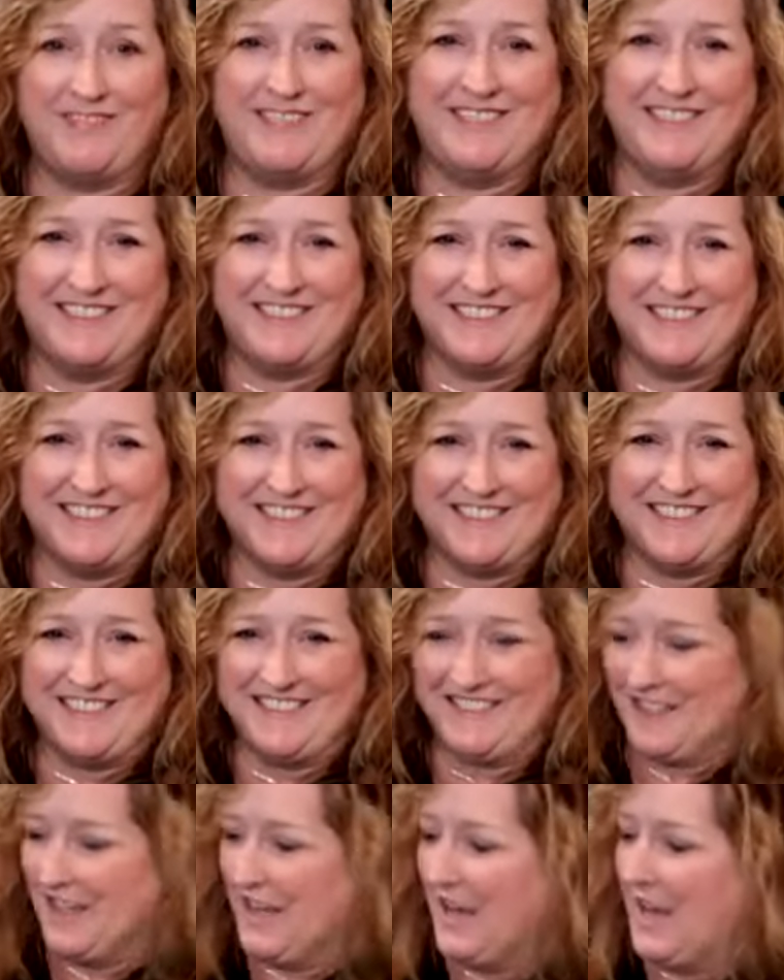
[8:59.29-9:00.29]

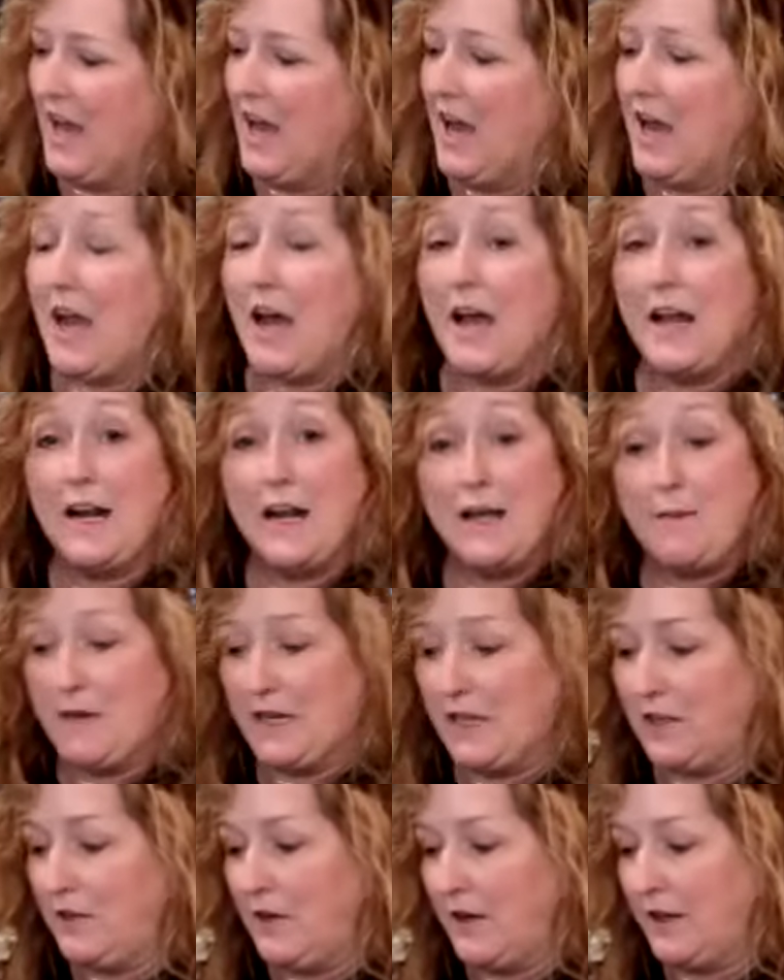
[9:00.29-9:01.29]
And I
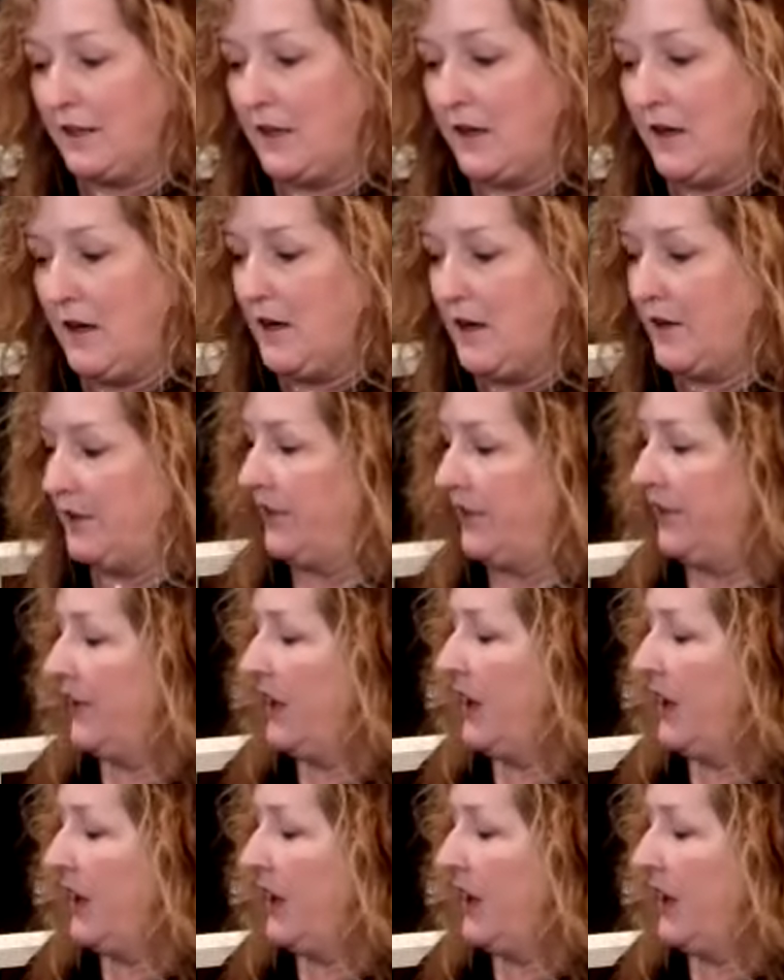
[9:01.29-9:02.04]
make a lot of cards.